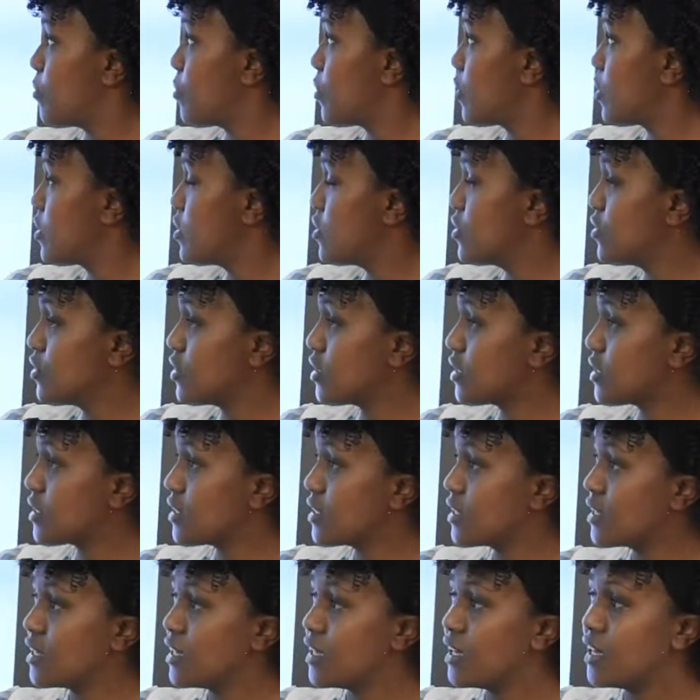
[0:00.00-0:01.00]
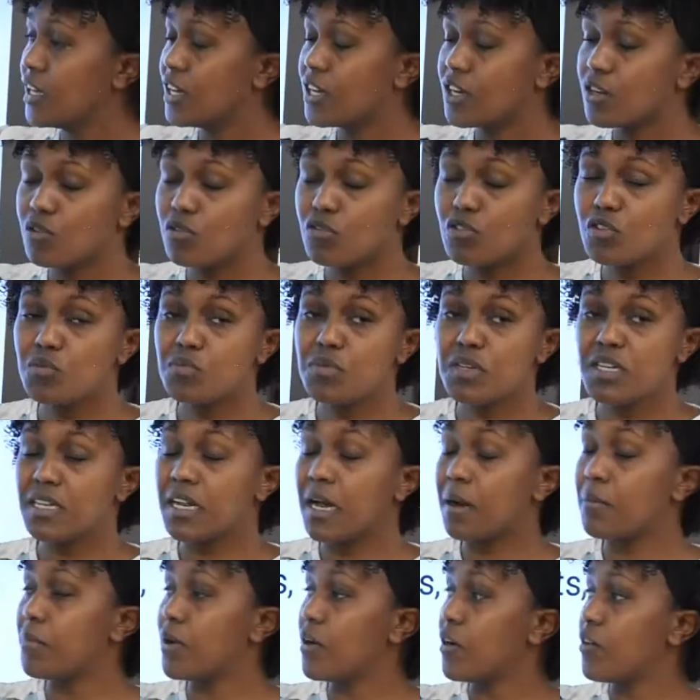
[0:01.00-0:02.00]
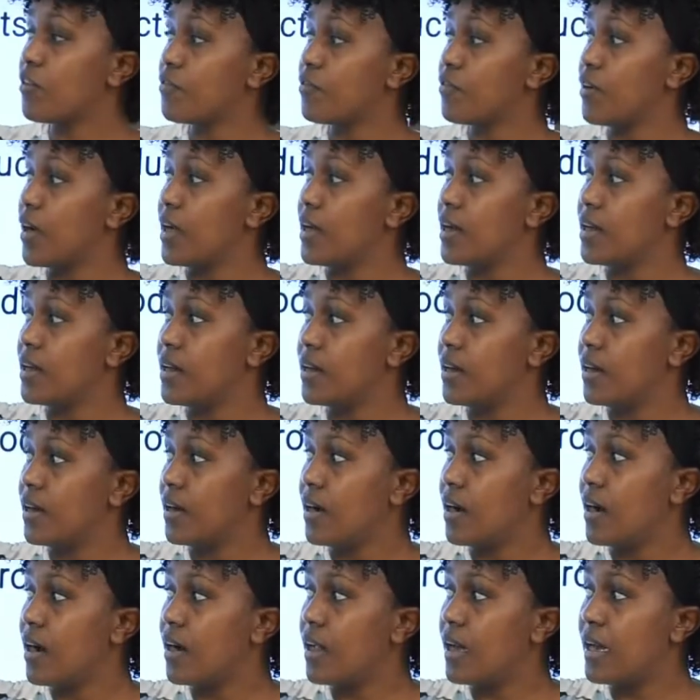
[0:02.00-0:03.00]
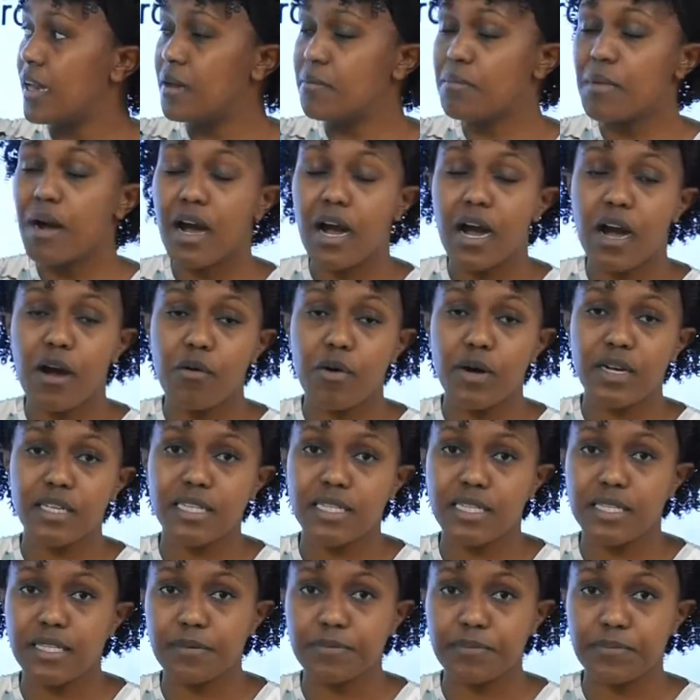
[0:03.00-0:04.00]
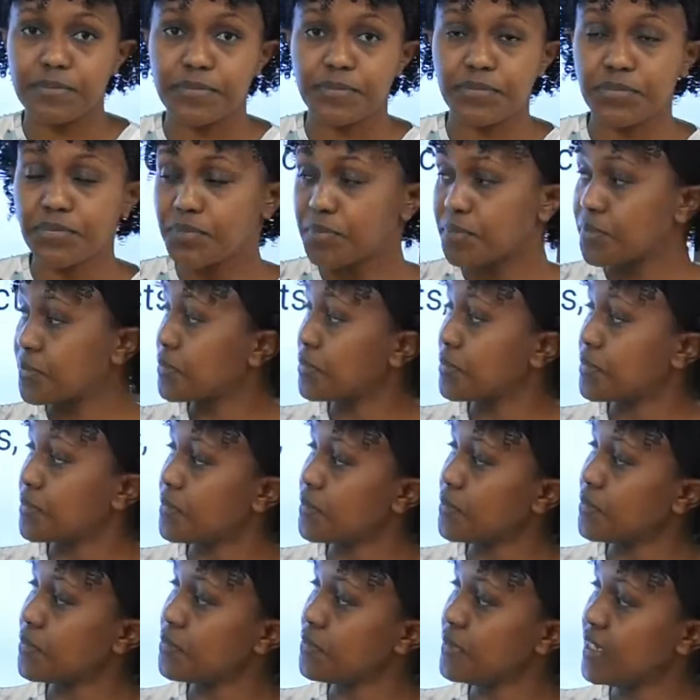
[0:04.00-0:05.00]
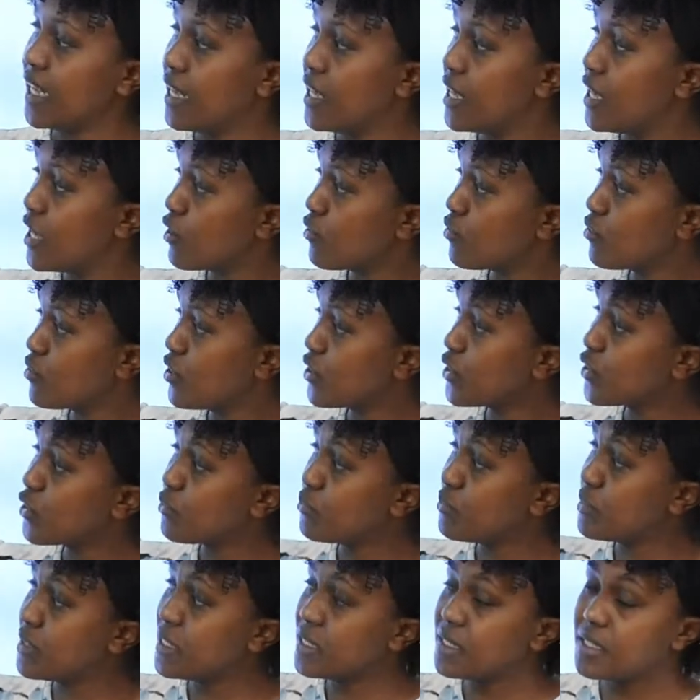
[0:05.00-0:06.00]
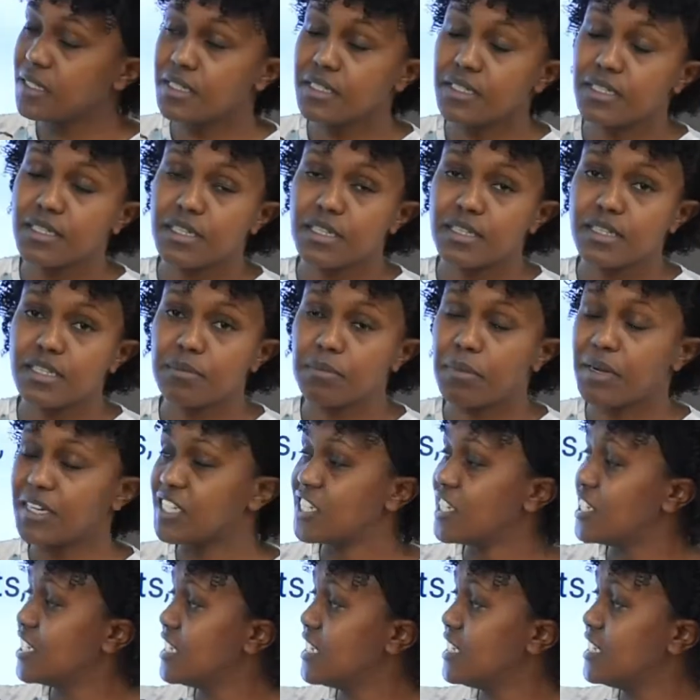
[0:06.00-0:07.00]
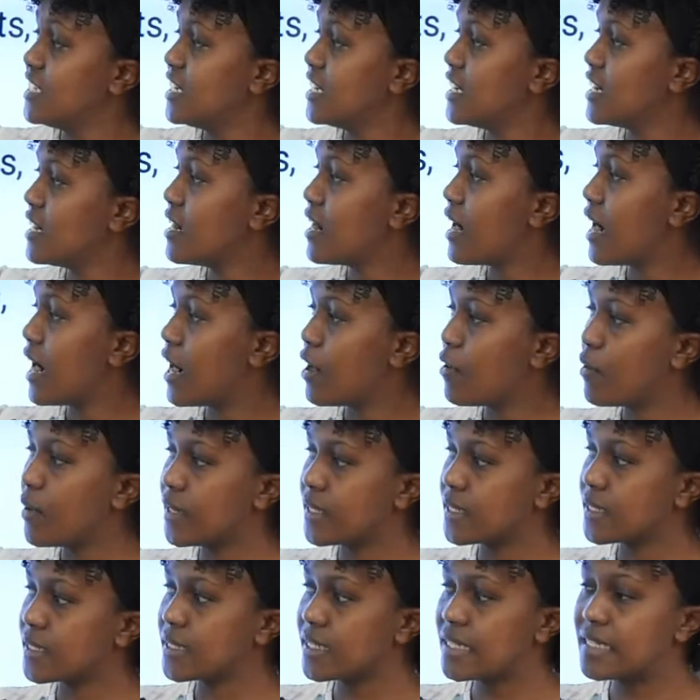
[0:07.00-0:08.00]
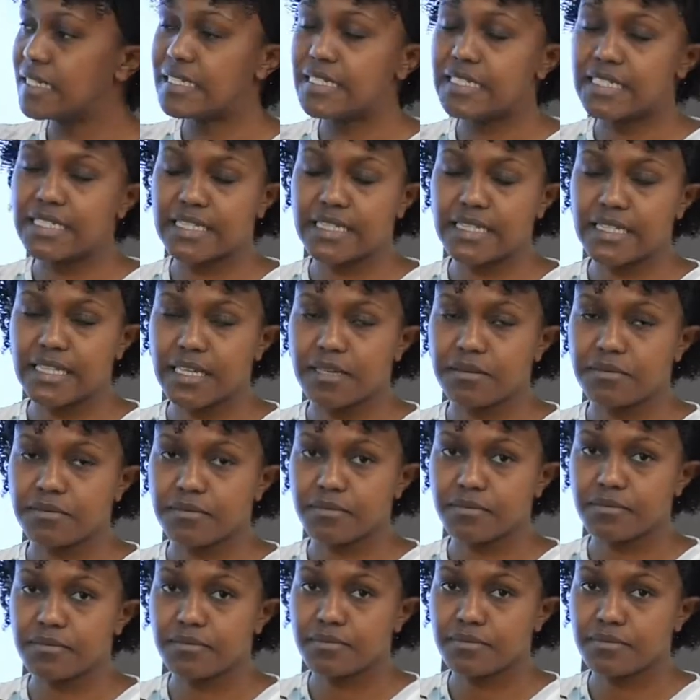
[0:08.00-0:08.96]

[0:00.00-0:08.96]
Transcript: produced, could be number of labor hours, could also be the machine hours, etc.